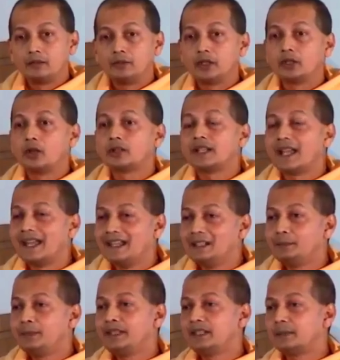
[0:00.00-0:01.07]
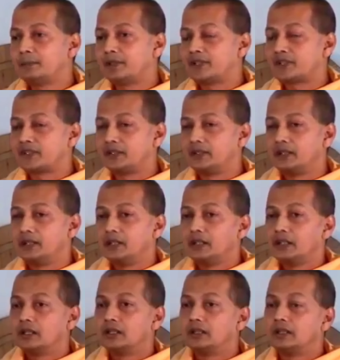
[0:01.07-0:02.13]
We are not helping a person.
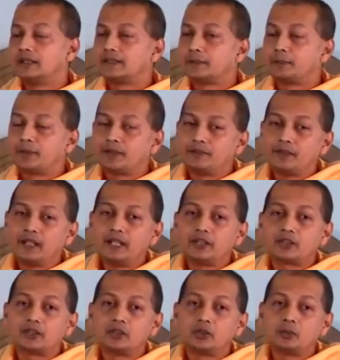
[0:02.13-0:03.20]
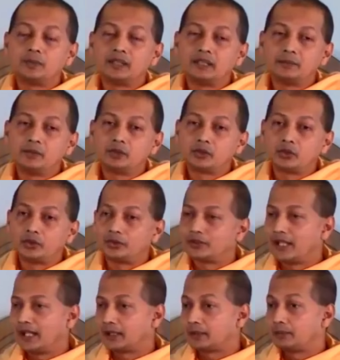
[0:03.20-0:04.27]
It's a privilege to be able to do
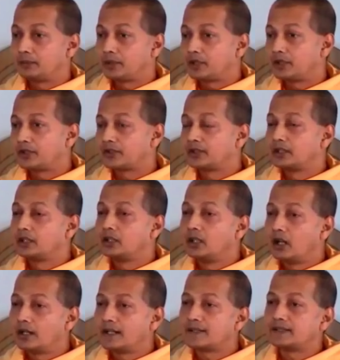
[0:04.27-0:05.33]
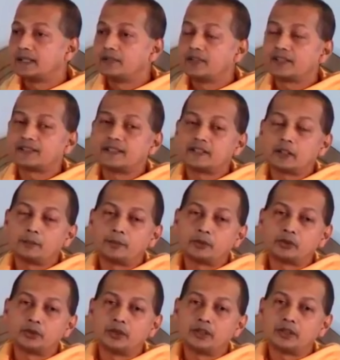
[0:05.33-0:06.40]
that because God has given us that
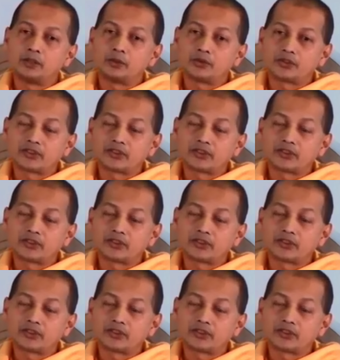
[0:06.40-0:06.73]
opportunity to